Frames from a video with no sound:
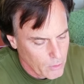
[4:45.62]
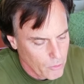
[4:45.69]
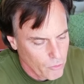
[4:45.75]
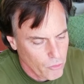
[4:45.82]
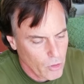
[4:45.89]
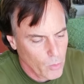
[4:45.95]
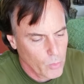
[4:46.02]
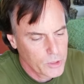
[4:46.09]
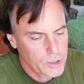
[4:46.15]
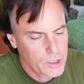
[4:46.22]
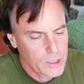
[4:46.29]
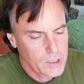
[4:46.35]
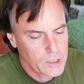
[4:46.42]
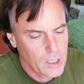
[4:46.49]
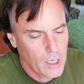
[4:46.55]
So when
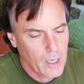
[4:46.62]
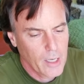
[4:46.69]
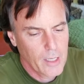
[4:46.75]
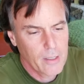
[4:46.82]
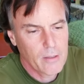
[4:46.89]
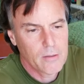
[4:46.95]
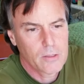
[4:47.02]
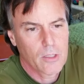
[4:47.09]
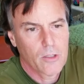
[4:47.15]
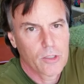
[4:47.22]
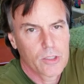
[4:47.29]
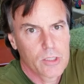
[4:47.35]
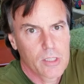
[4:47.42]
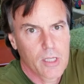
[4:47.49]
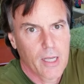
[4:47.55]
she's done, it'll look
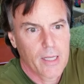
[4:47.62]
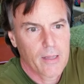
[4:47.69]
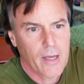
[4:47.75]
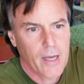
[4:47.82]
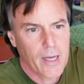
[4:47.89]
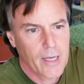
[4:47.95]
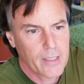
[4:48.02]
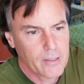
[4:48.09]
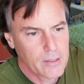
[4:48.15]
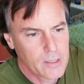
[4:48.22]
just like that.